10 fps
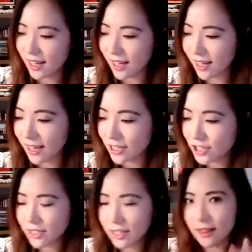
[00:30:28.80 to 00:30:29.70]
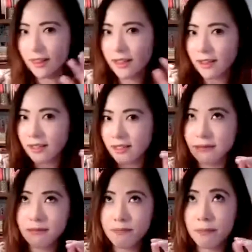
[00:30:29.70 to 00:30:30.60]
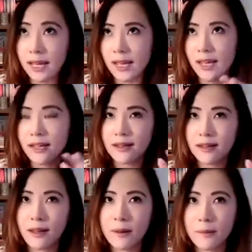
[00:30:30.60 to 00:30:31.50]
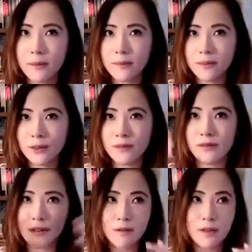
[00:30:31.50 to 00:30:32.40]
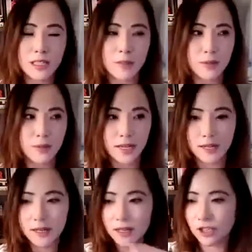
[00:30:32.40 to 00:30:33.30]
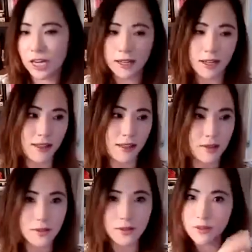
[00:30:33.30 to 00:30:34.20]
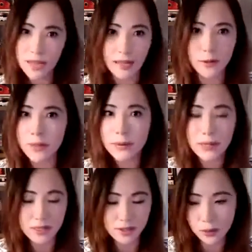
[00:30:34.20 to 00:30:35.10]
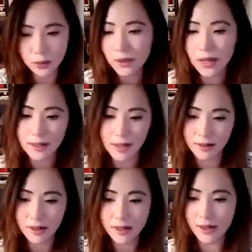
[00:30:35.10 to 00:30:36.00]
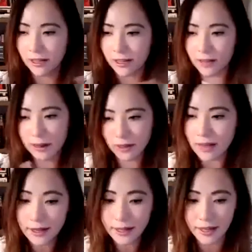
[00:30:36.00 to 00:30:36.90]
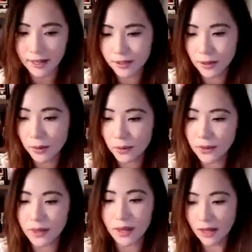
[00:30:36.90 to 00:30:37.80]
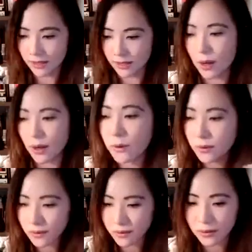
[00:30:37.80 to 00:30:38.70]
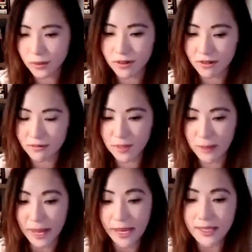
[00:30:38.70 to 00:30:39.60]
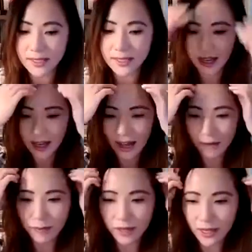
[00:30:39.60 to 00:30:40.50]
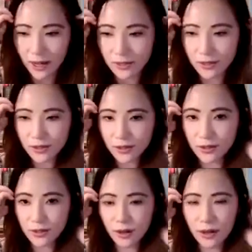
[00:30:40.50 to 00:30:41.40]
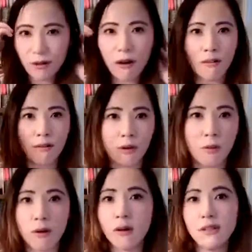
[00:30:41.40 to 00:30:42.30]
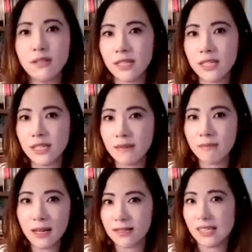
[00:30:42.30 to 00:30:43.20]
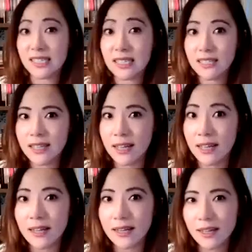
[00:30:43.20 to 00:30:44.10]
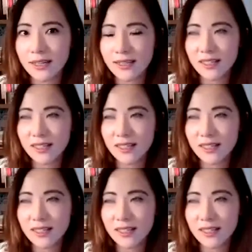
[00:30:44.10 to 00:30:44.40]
it just, the big sort of difference between China and then also Seattle, where I went to school, and then thinking about Connecticut, his own sort of space. I really understood all of the worlds he has existed in, and